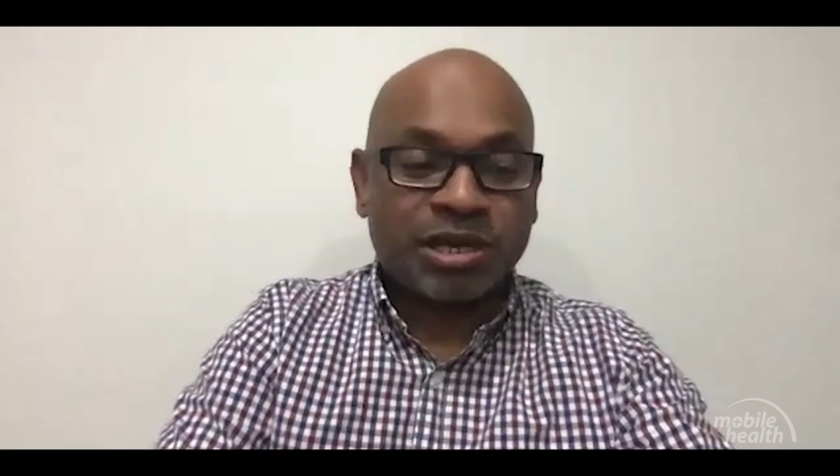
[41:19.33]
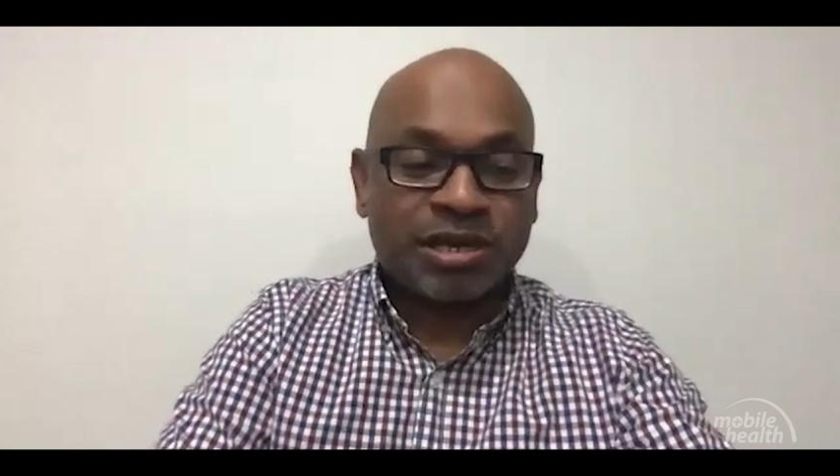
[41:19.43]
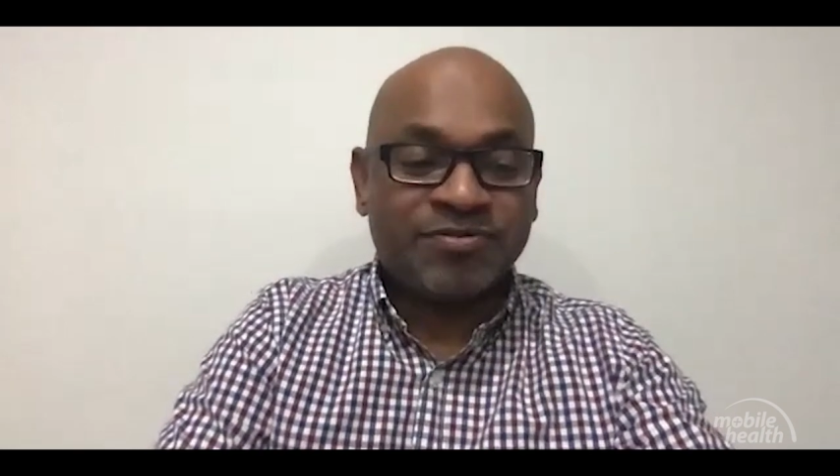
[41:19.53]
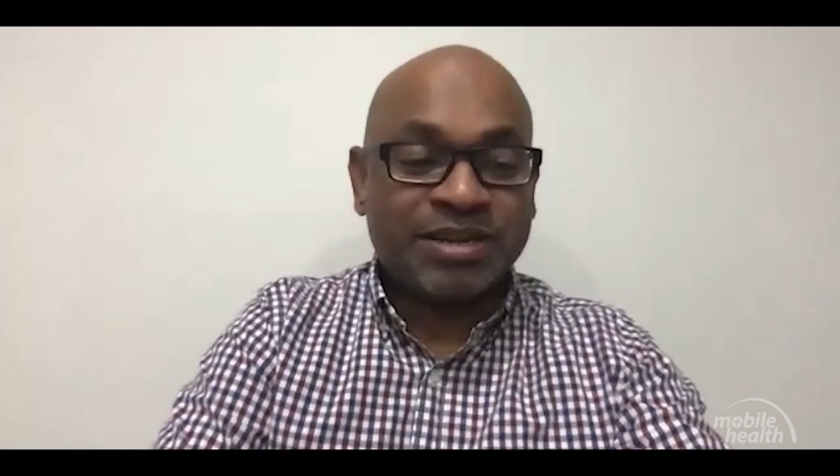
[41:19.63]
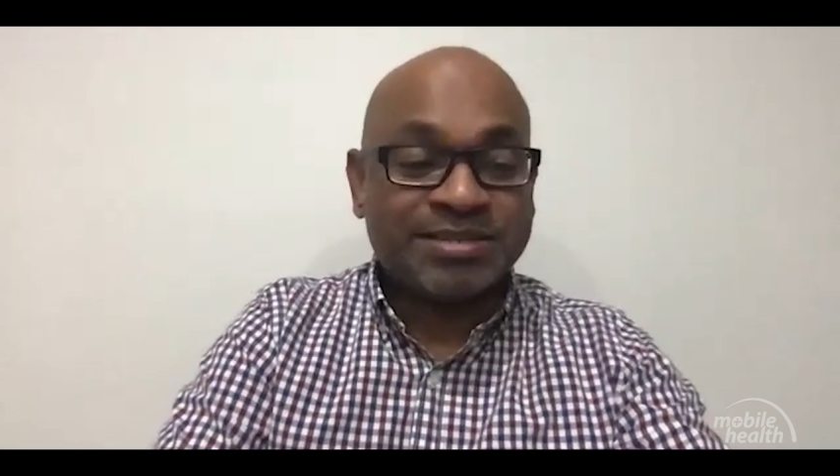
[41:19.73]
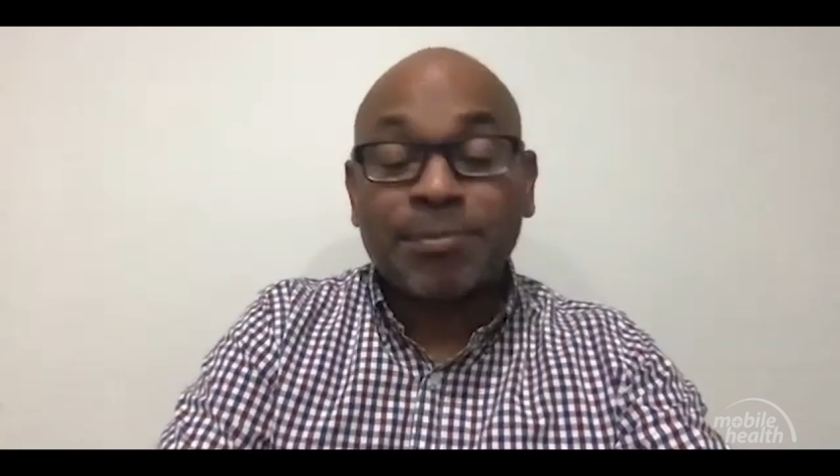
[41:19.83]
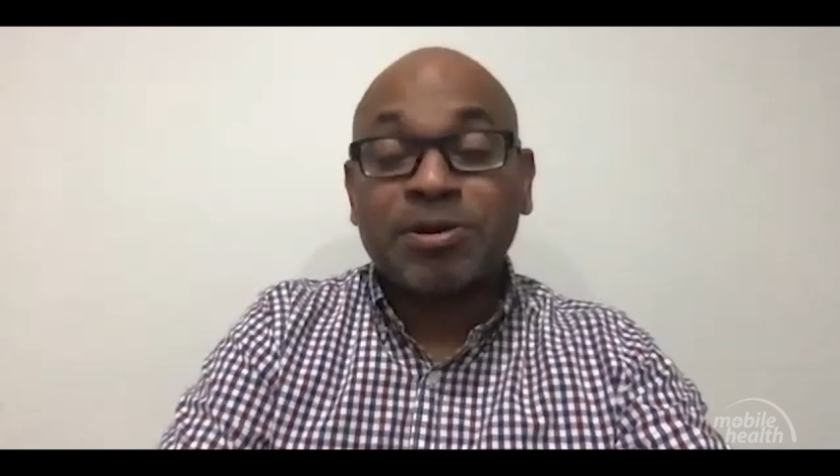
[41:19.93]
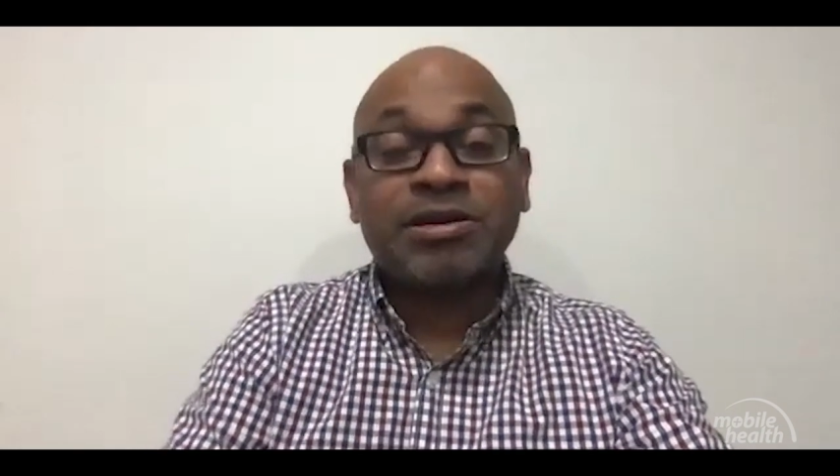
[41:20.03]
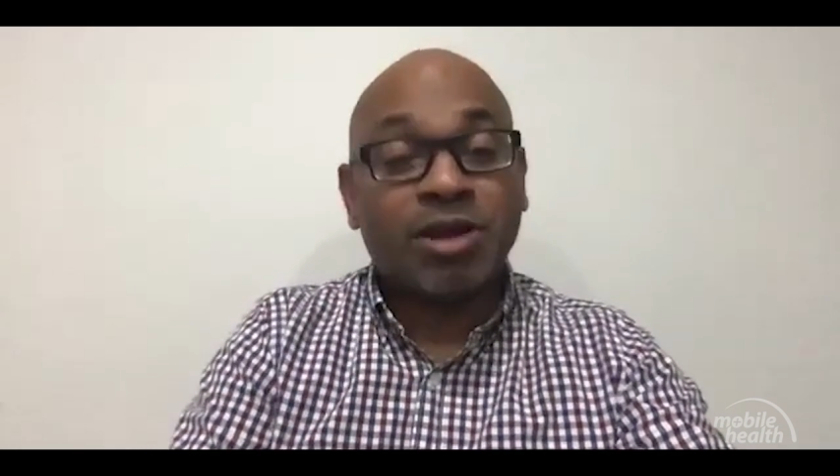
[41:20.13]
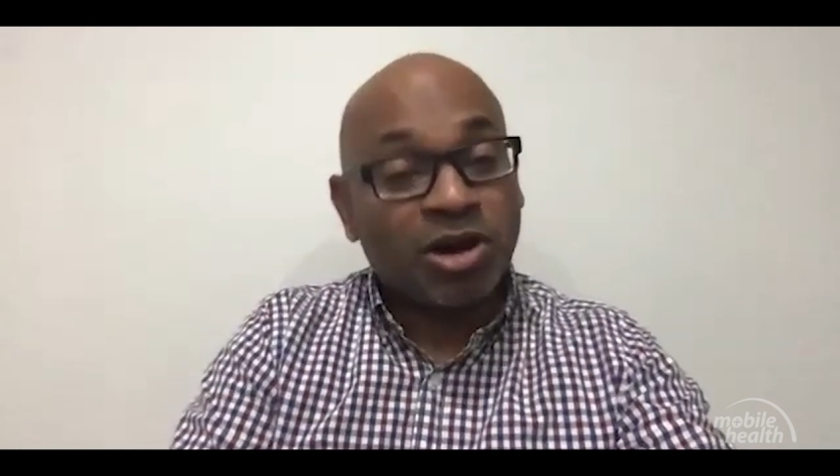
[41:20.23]
If it has
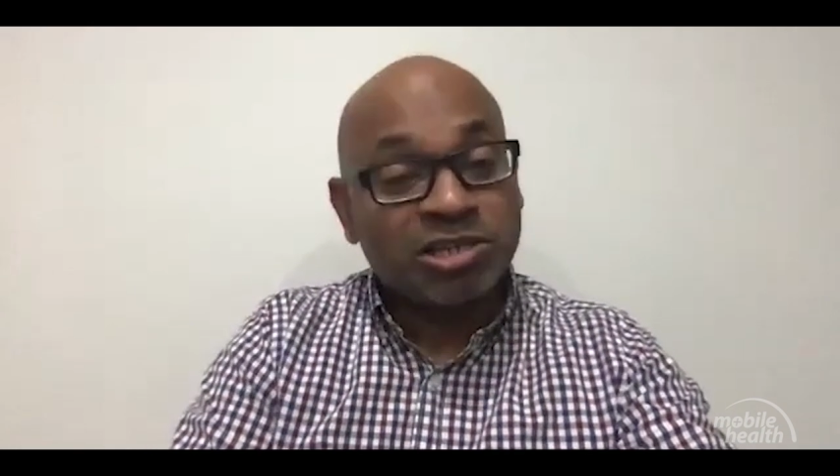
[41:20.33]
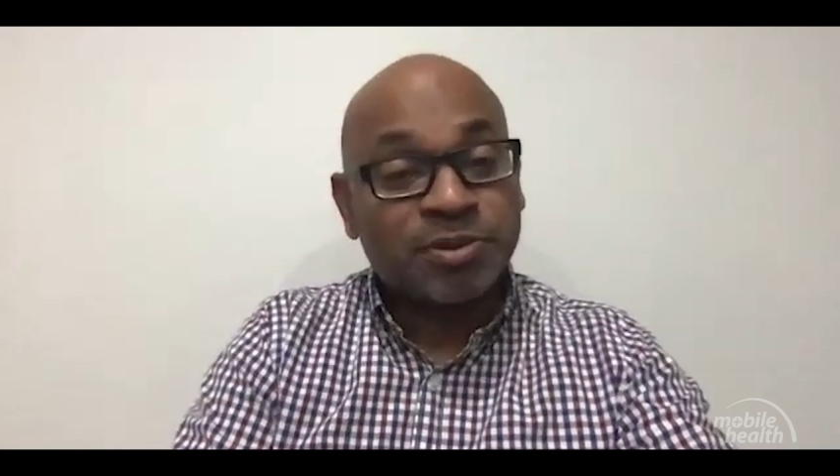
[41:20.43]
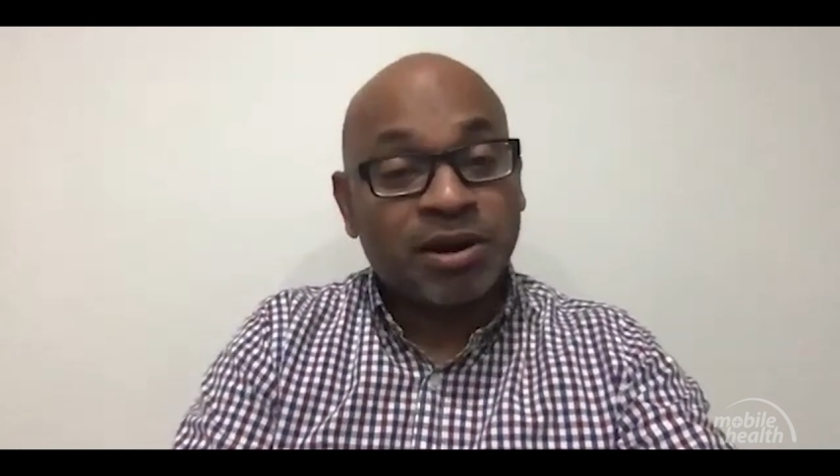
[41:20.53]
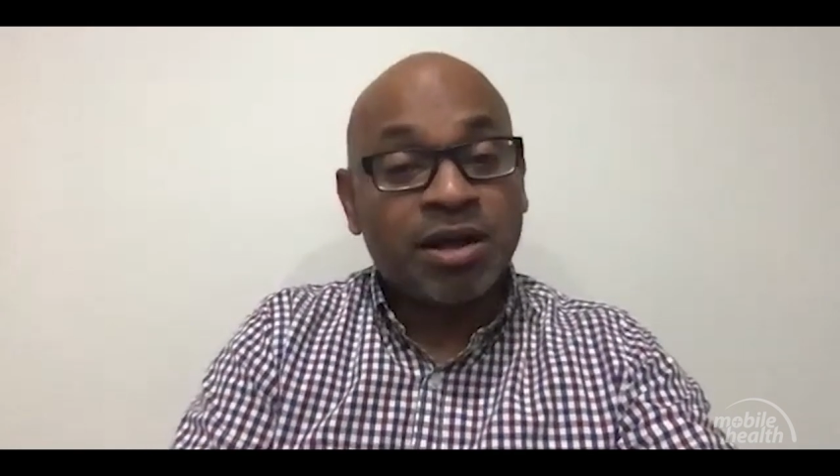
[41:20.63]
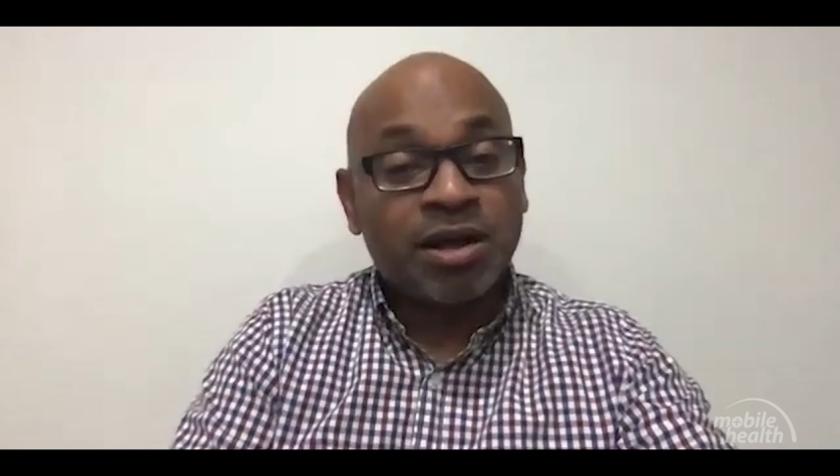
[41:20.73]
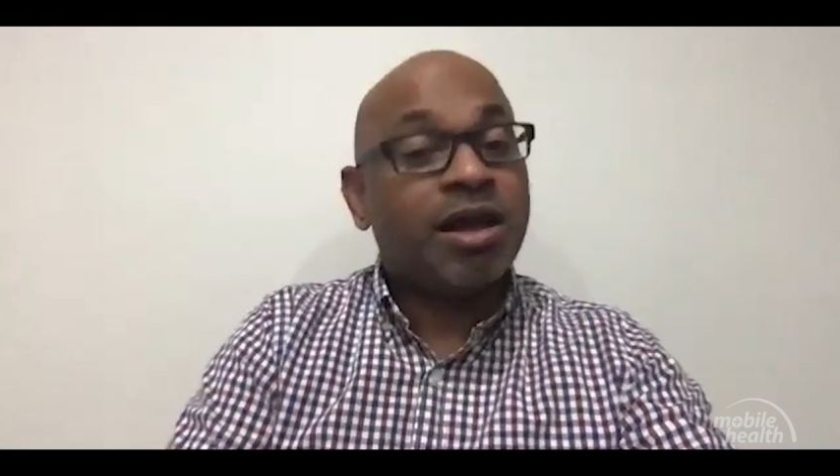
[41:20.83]
happened in the hospital,